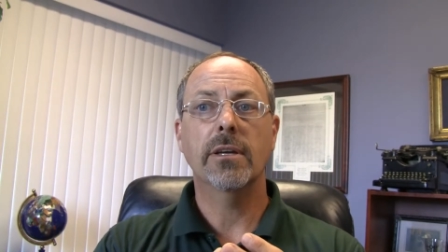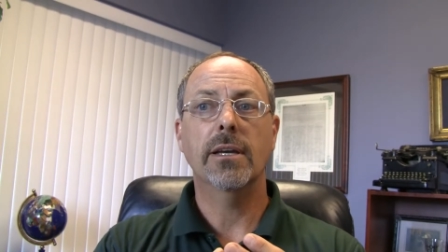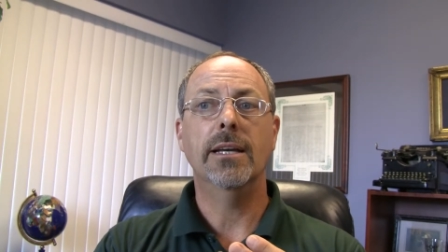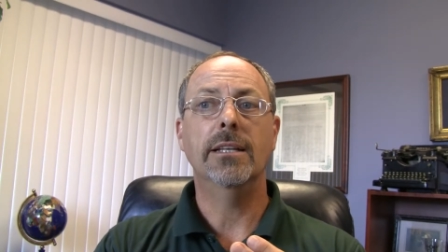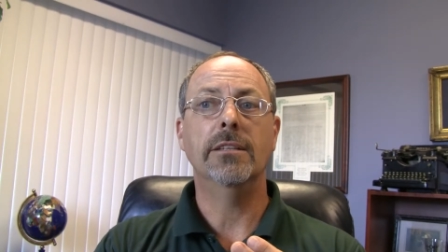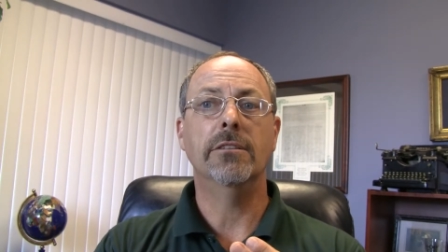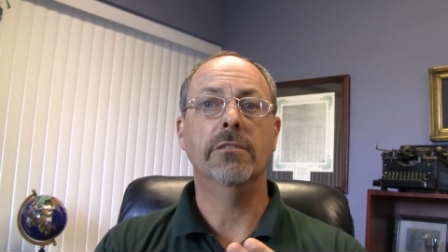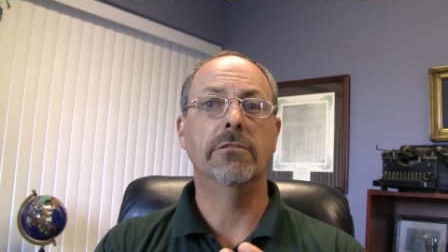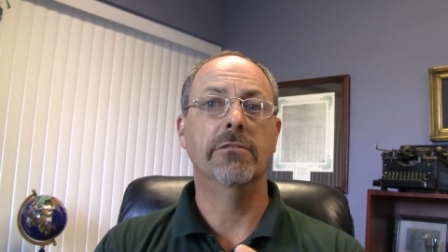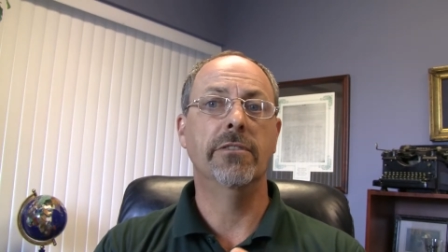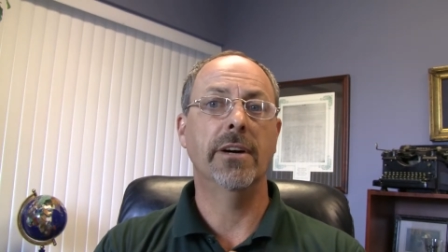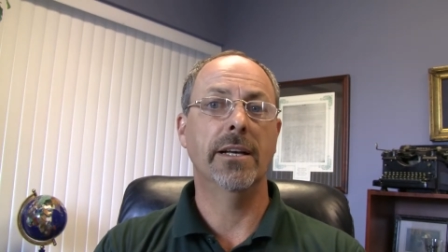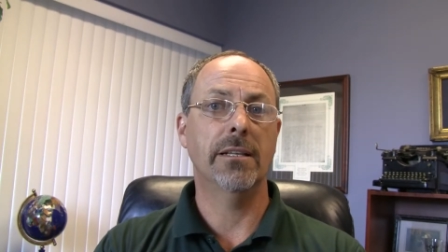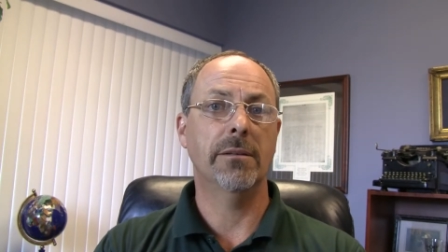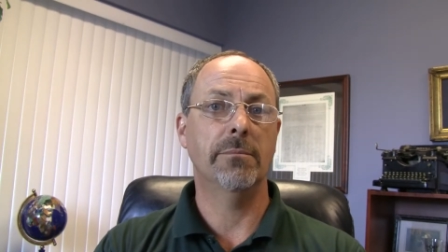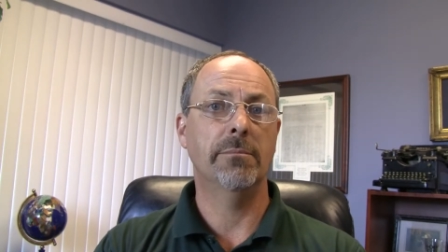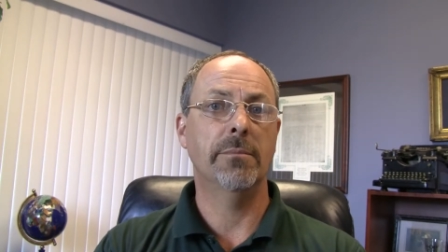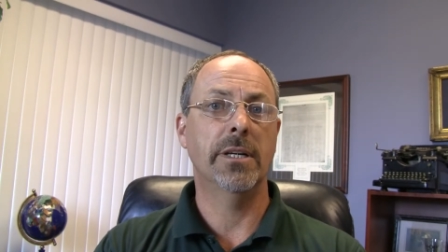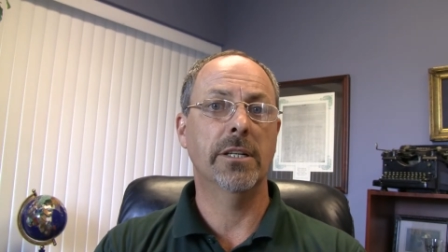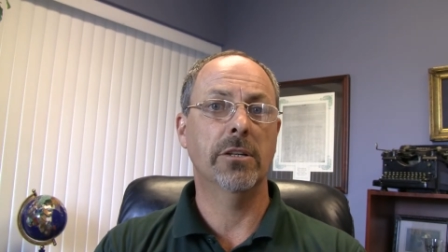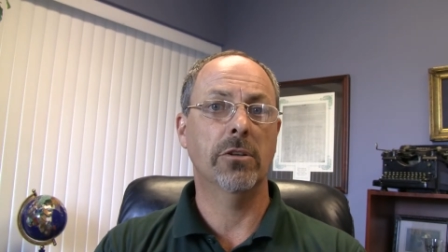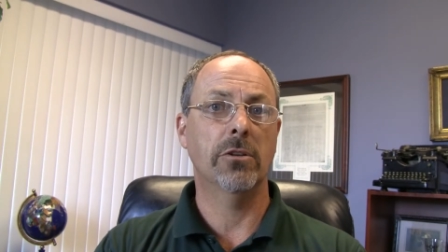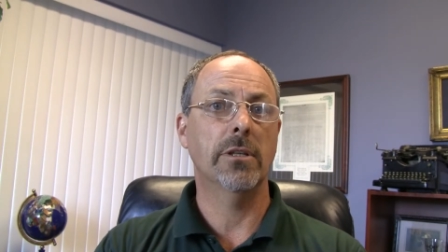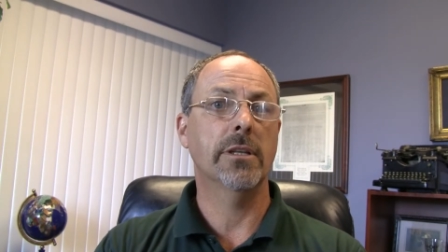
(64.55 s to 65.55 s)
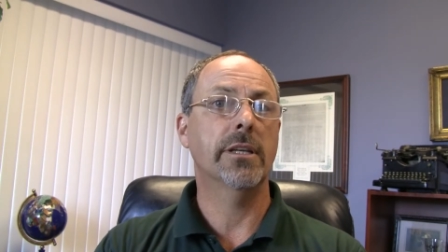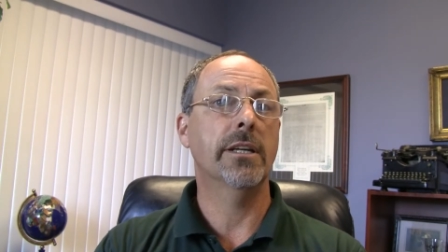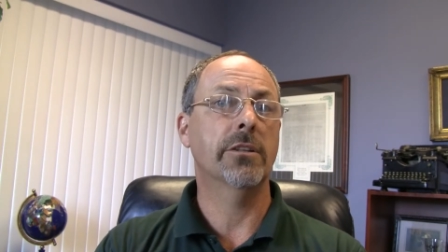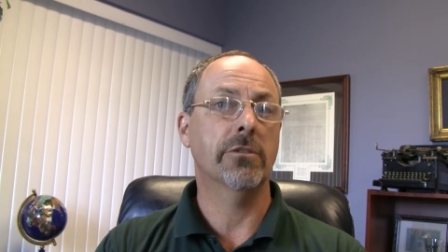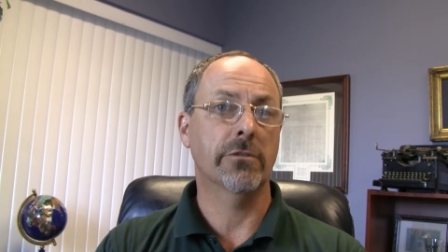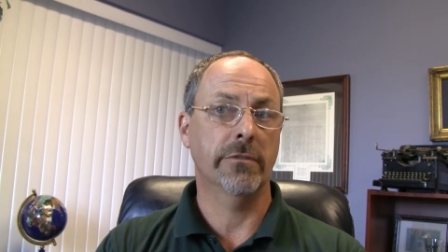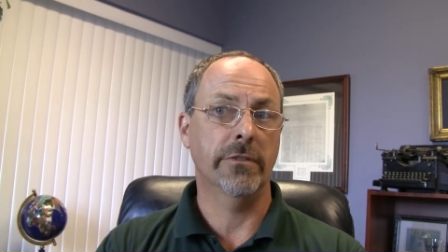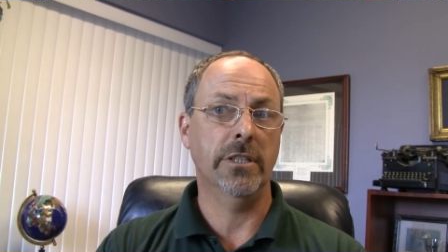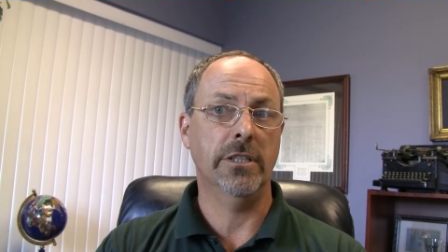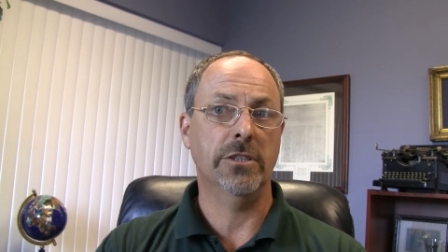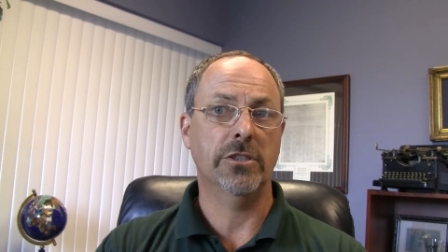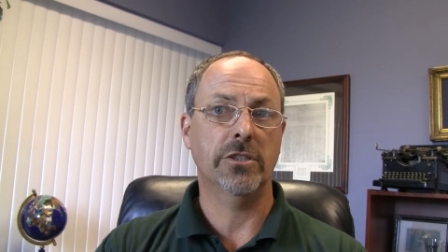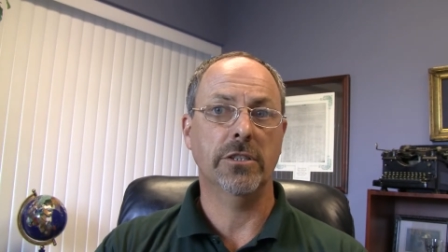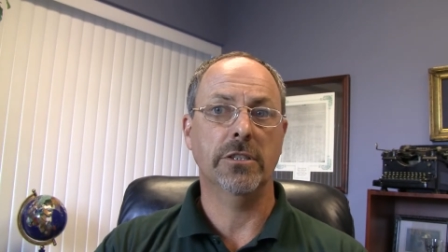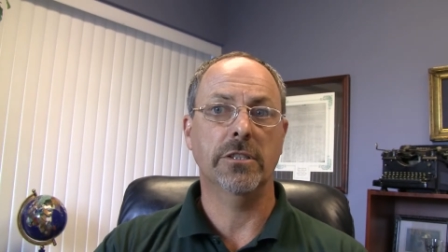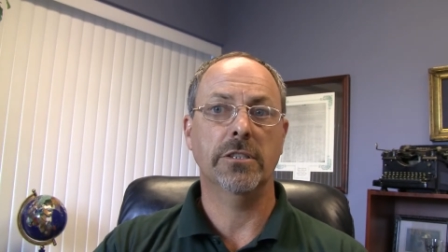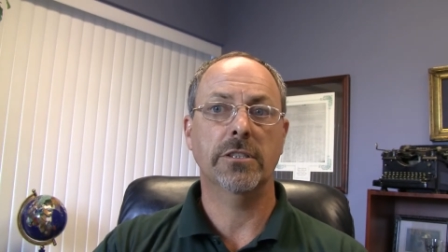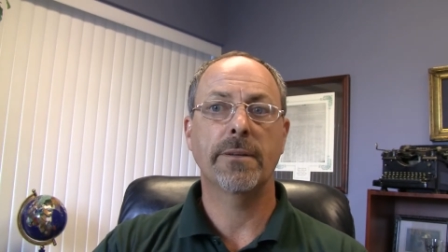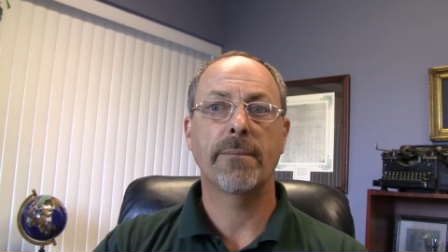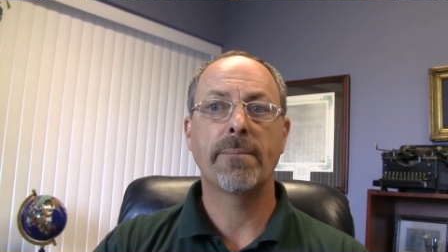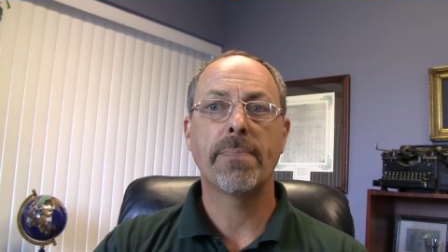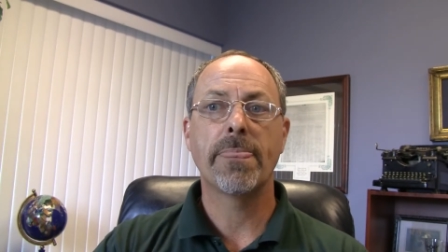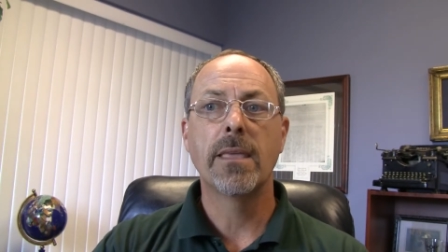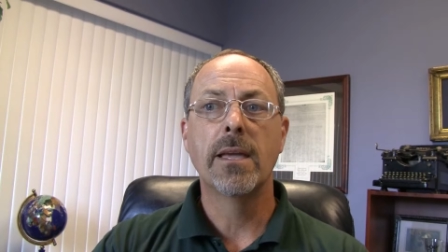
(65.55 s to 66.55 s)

and developmental interventions.